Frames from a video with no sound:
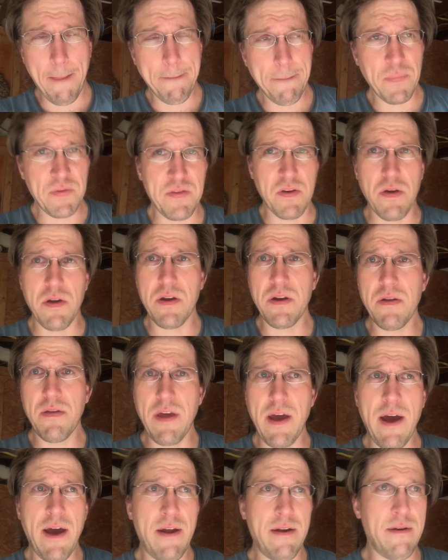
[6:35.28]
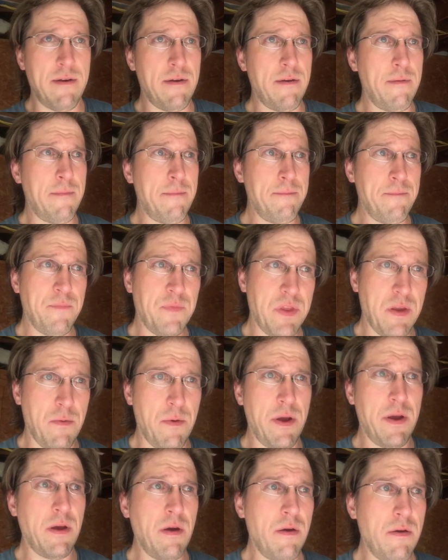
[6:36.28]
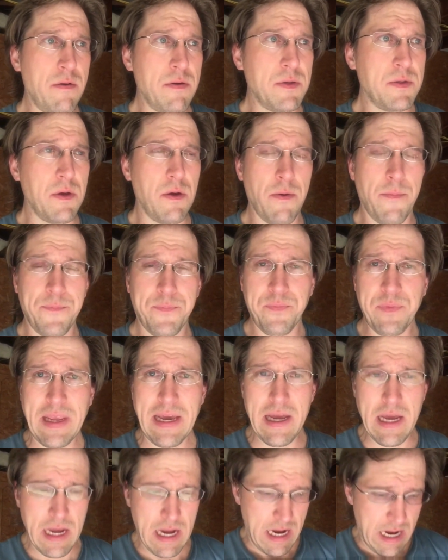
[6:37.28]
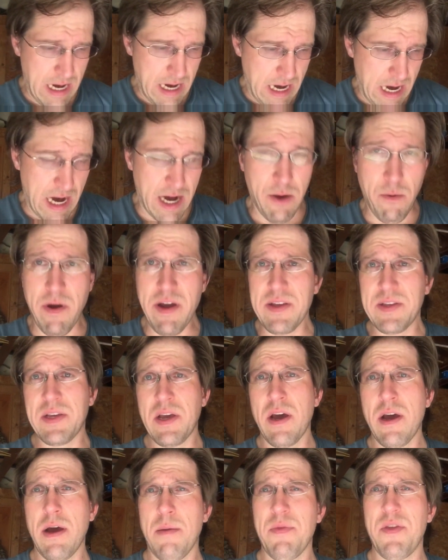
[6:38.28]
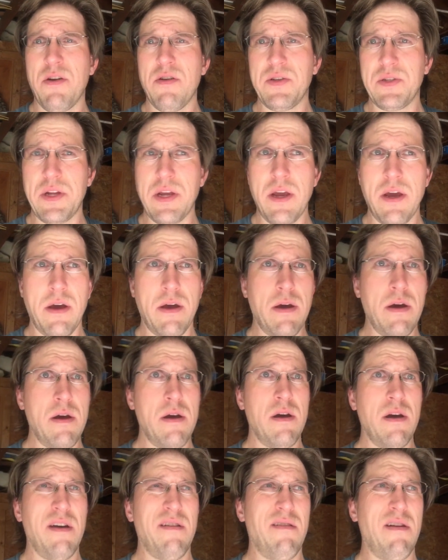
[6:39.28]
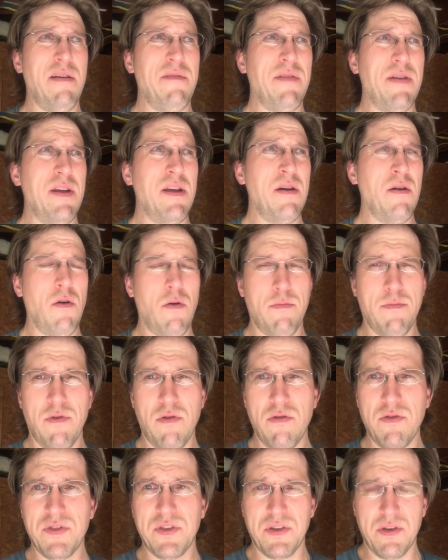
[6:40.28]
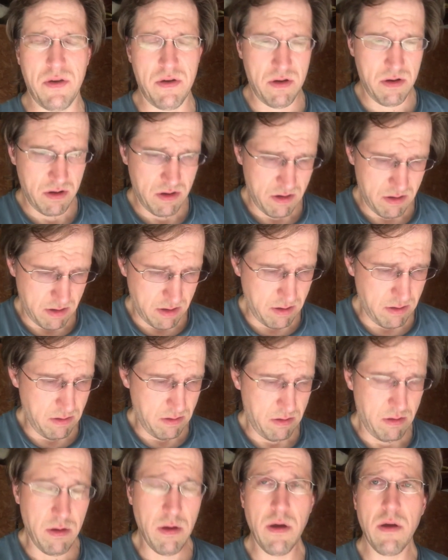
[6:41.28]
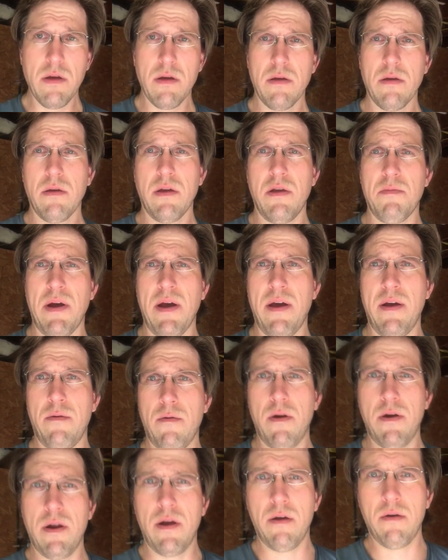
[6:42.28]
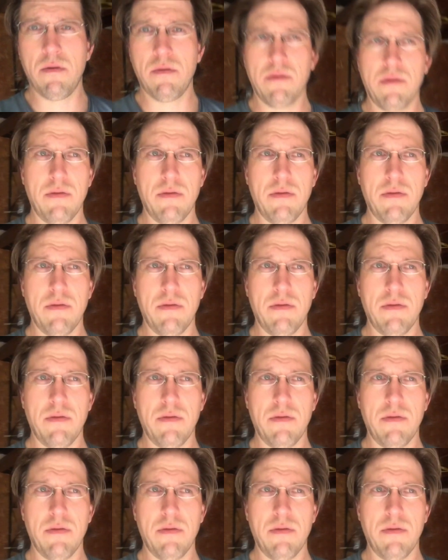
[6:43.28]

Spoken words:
So you do that, and away you go. So anyways, I'm thirsty. I don't have any home brews in my hand right now.